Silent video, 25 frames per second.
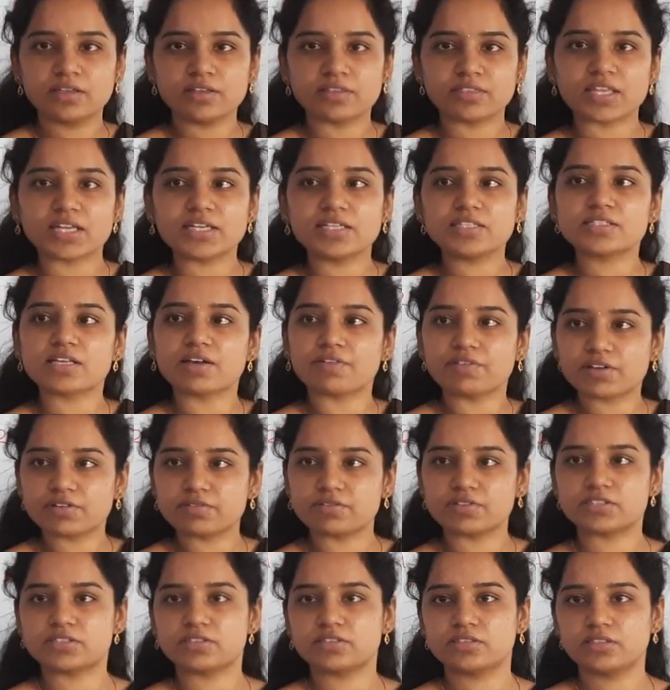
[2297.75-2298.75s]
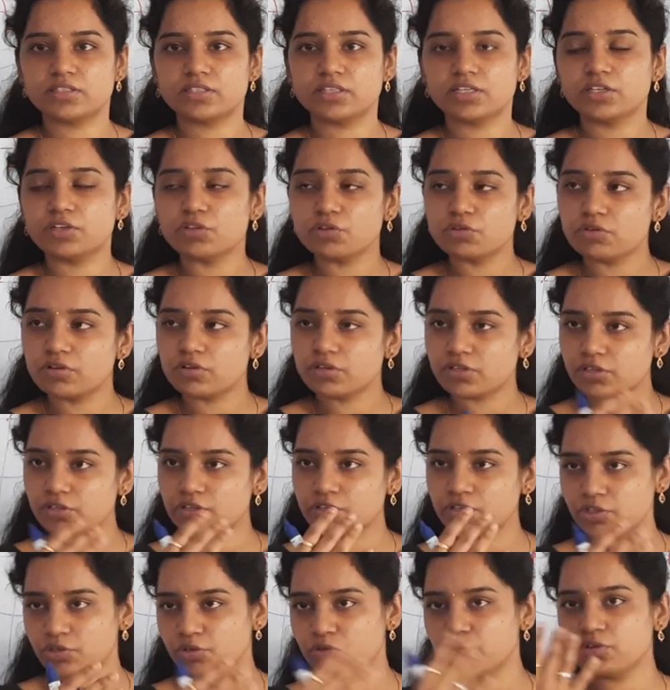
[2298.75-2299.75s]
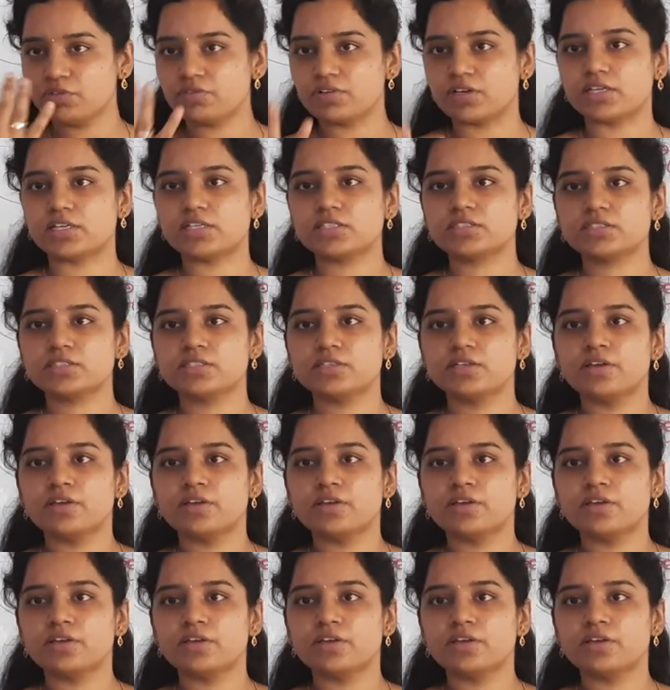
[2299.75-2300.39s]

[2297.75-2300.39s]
That is our wish. In universe,